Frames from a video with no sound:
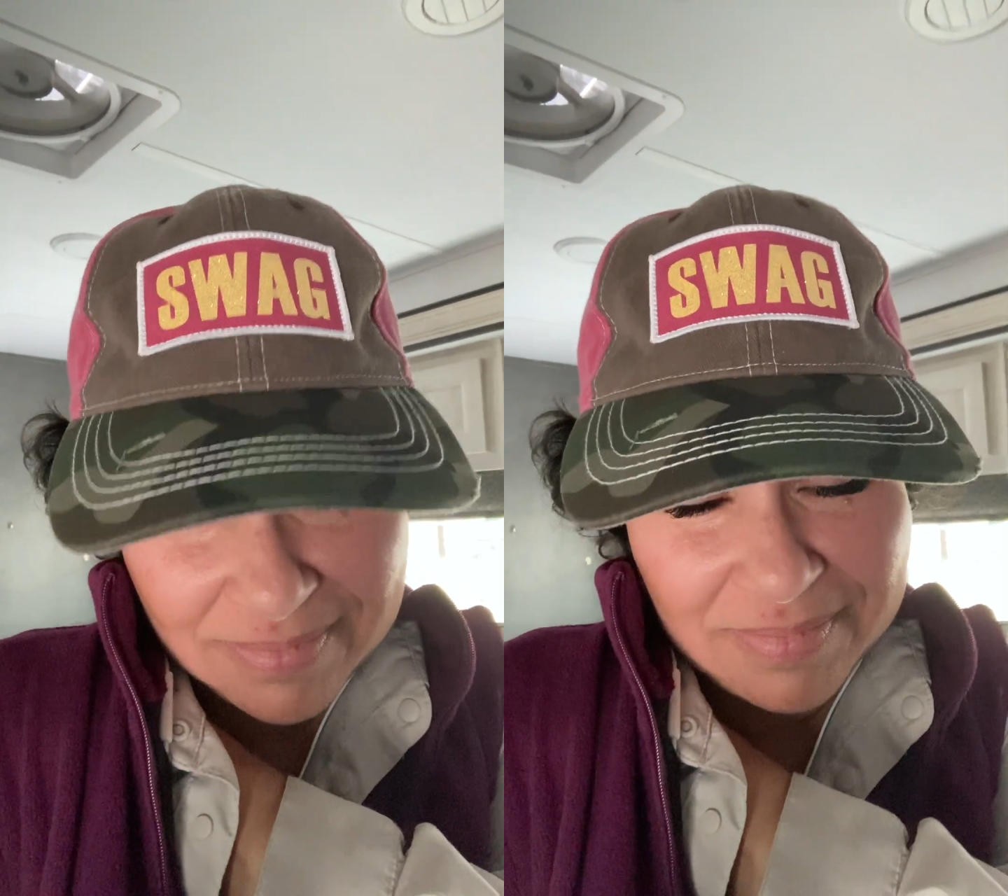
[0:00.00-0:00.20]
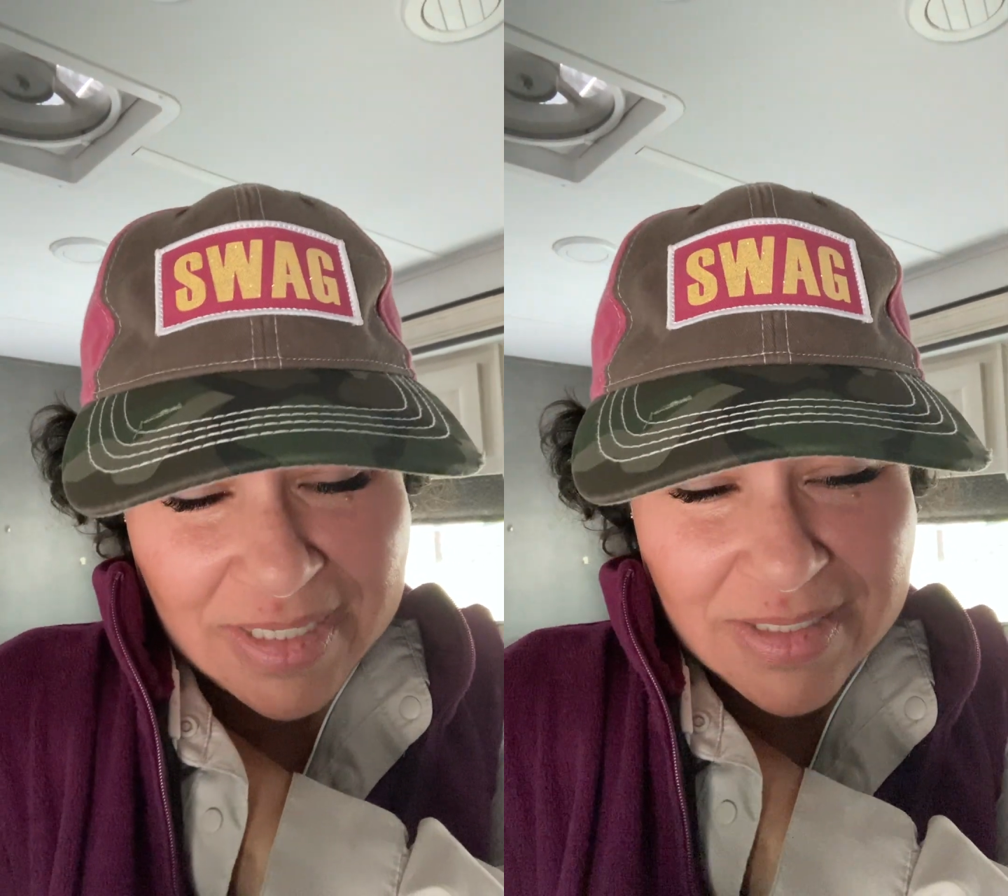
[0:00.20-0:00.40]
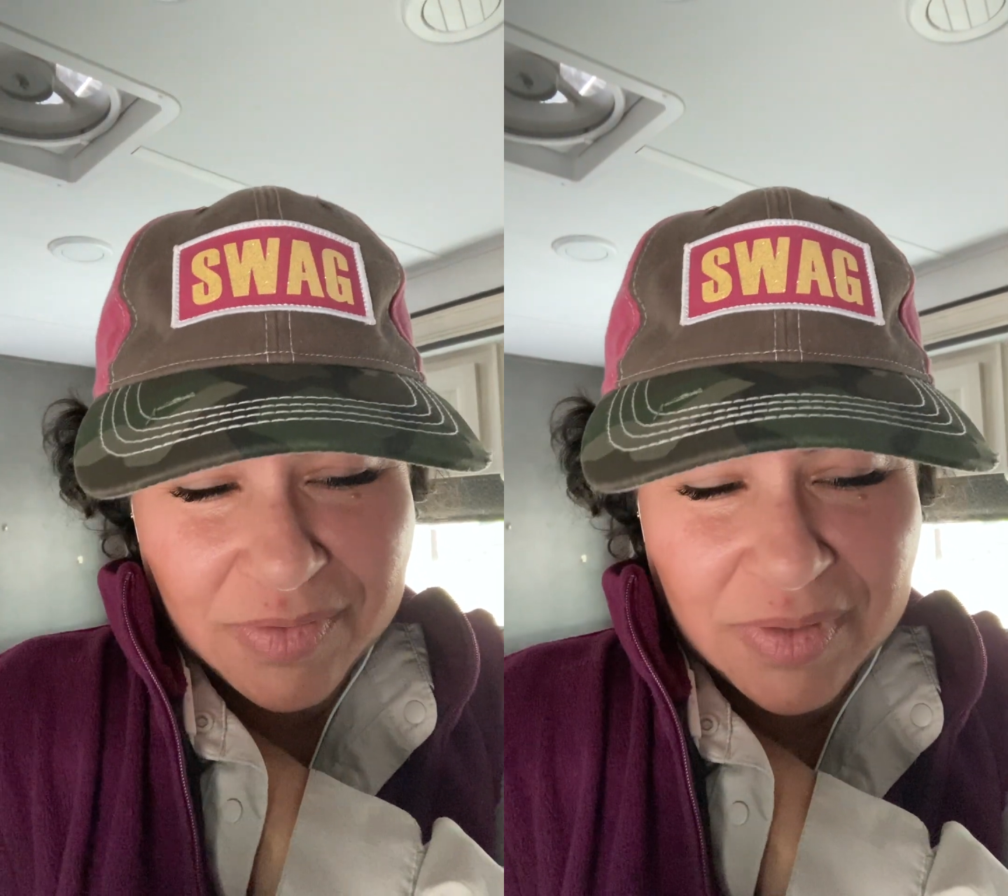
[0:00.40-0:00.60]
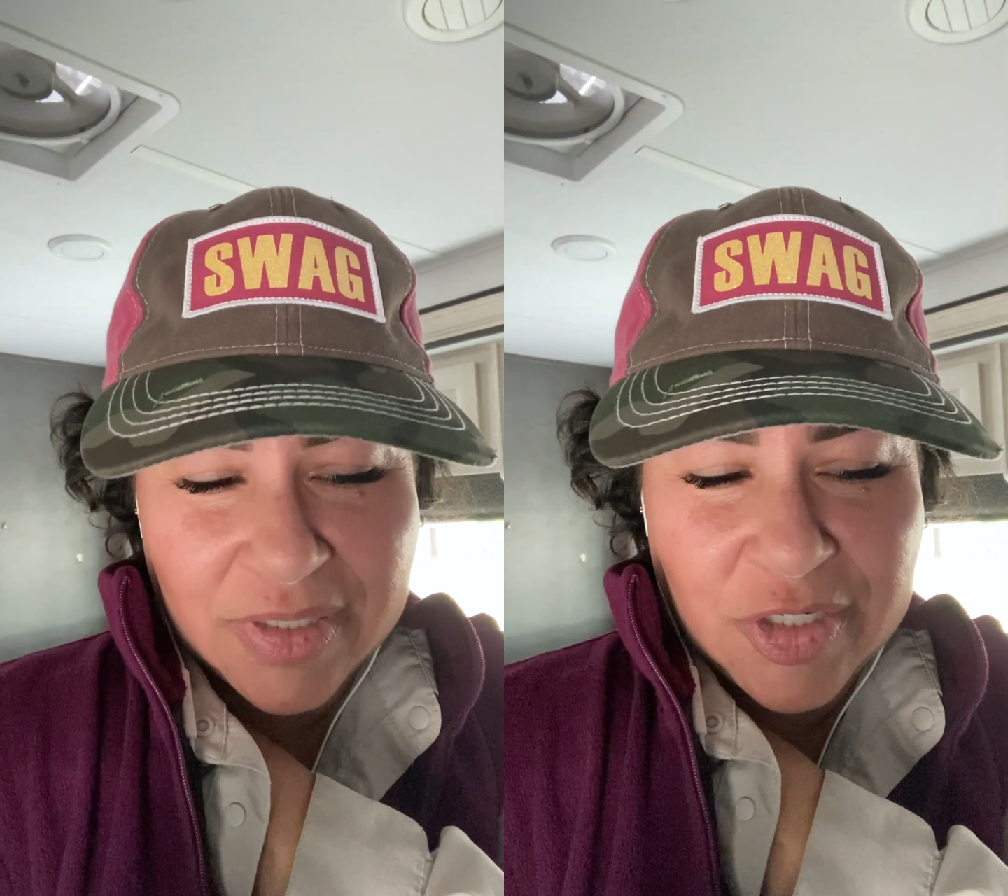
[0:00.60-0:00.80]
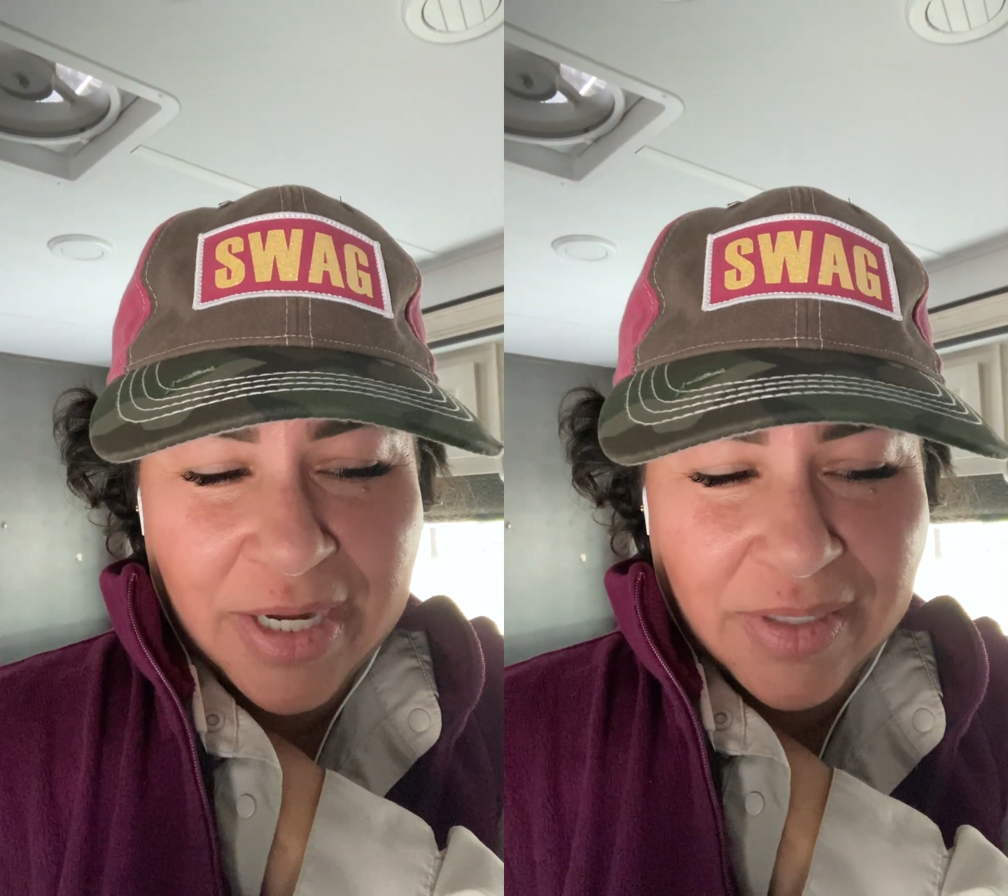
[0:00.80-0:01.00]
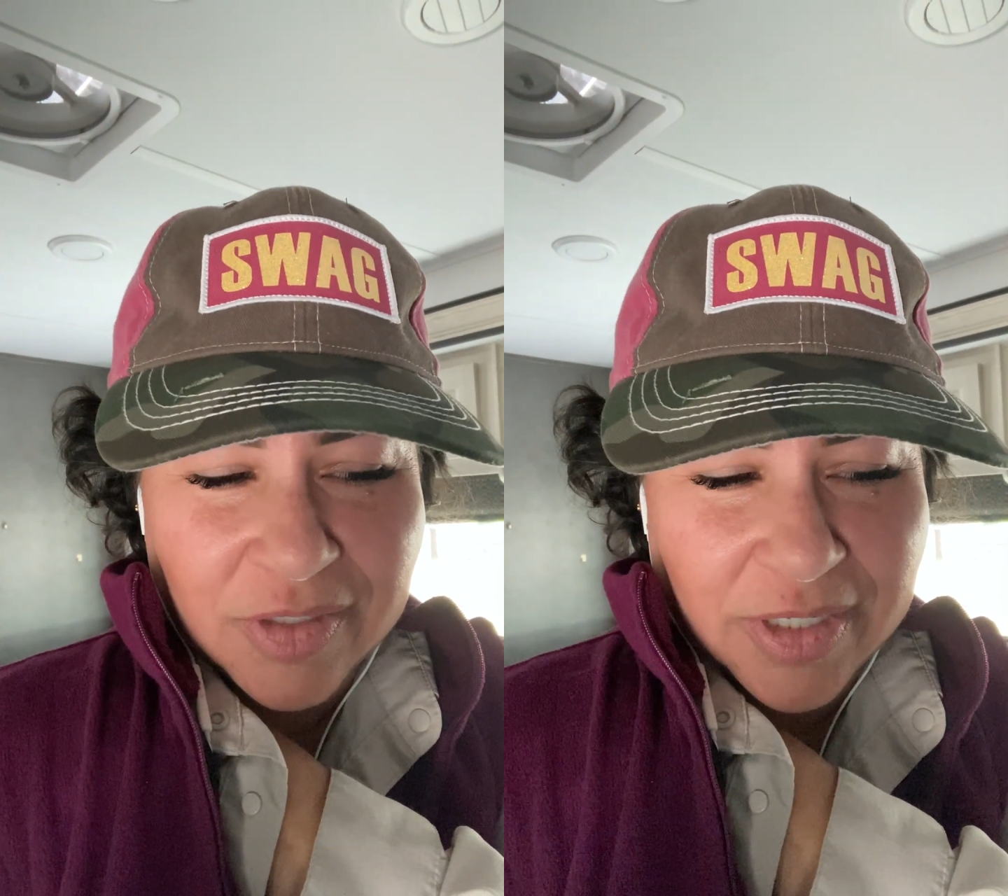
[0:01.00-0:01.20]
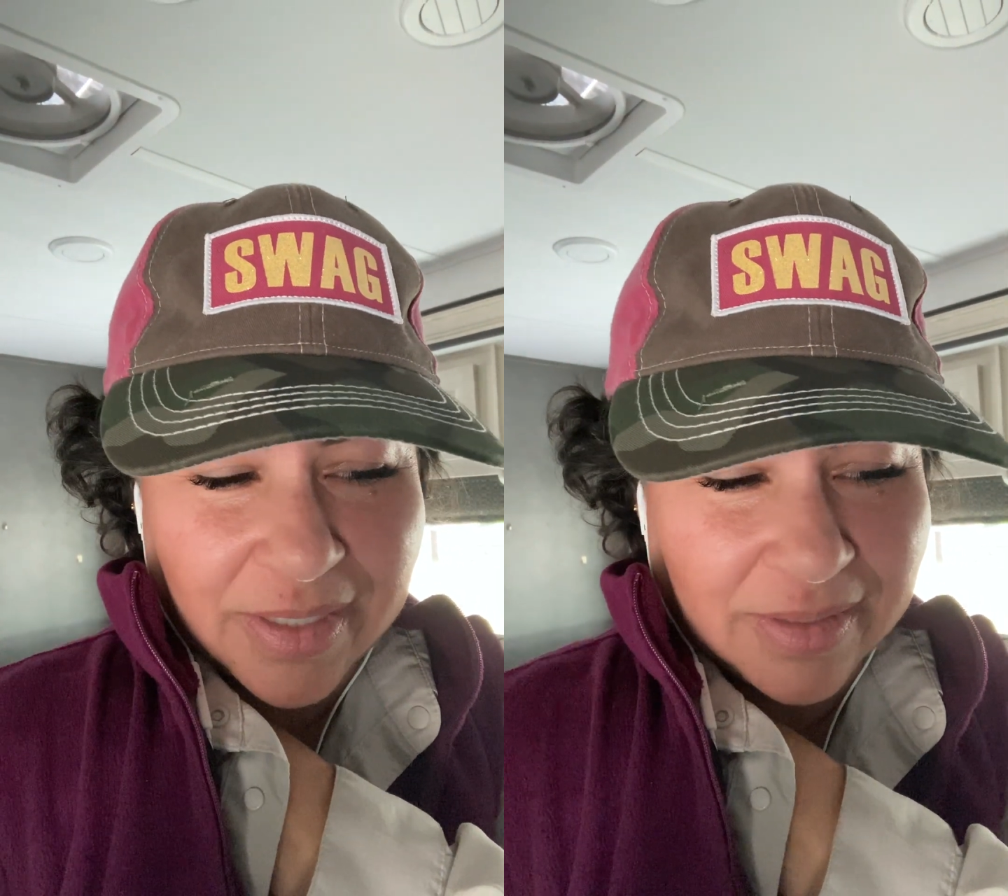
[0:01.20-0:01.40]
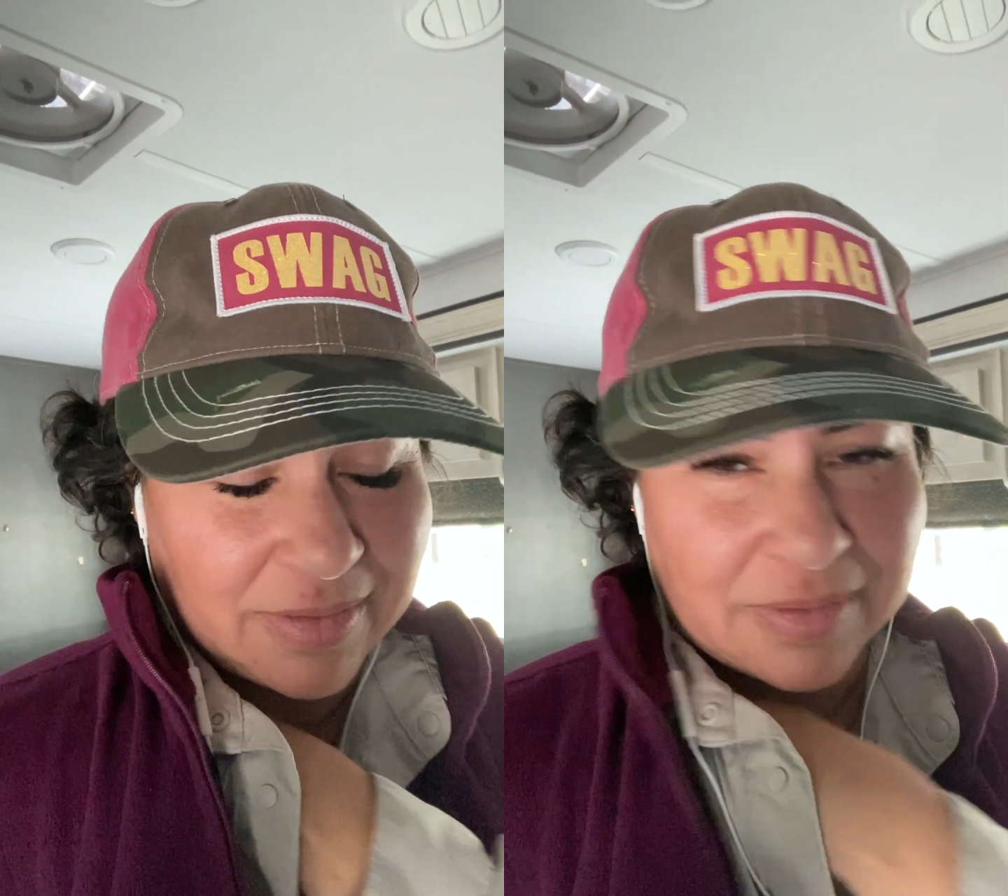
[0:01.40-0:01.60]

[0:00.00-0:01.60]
makes it really challenging.